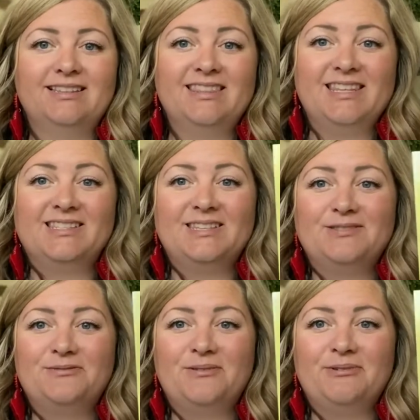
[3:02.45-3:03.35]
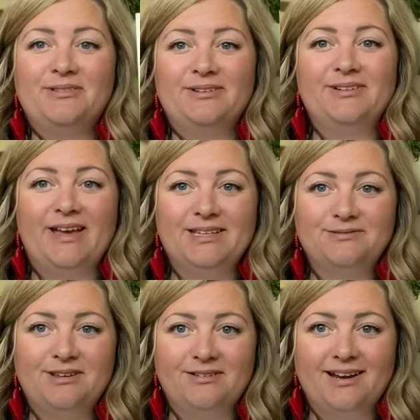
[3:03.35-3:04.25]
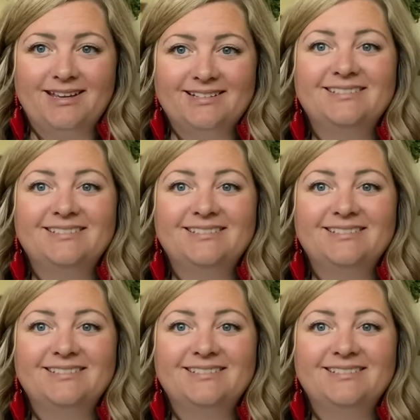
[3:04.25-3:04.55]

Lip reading: This is the one we learned last week, right?